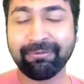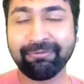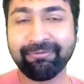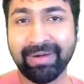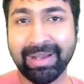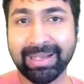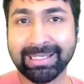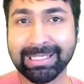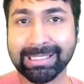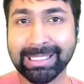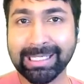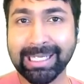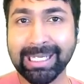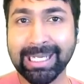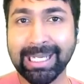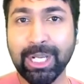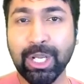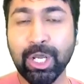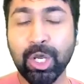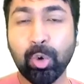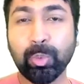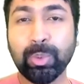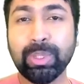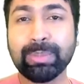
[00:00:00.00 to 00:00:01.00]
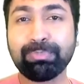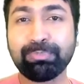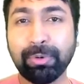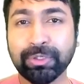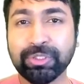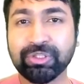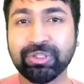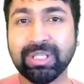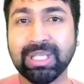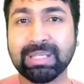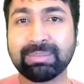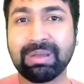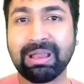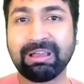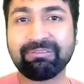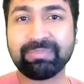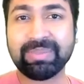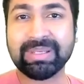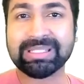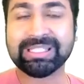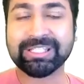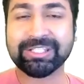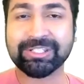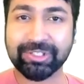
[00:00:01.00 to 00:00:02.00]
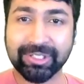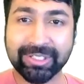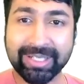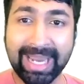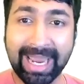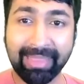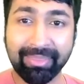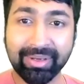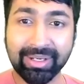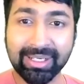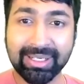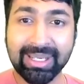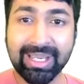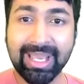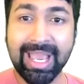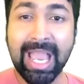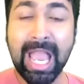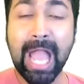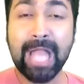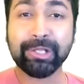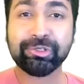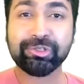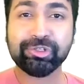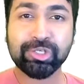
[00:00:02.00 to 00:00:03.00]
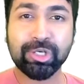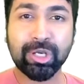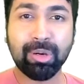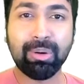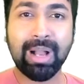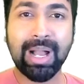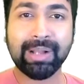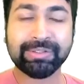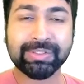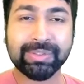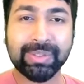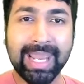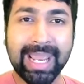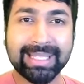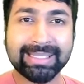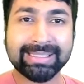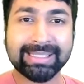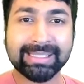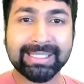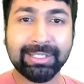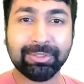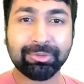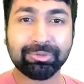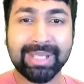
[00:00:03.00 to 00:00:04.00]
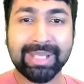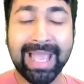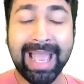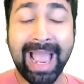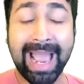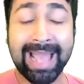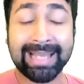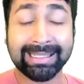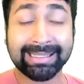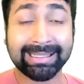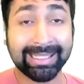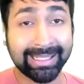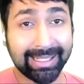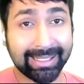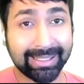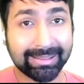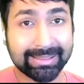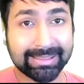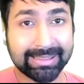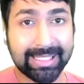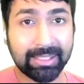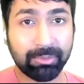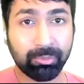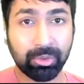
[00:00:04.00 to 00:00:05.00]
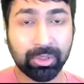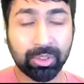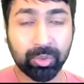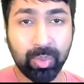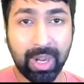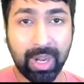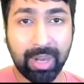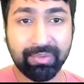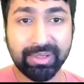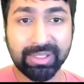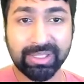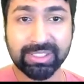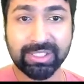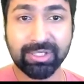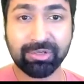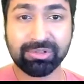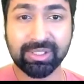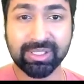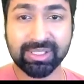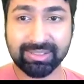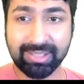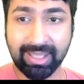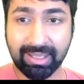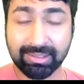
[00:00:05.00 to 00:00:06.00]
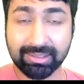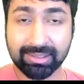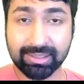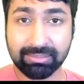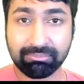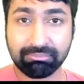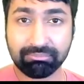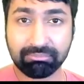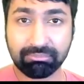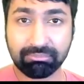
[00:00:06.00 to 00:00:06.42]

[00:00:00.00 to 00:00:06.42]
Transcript: Finally, we put the above pieces together and show how to execute analytical SQL queries using Senet.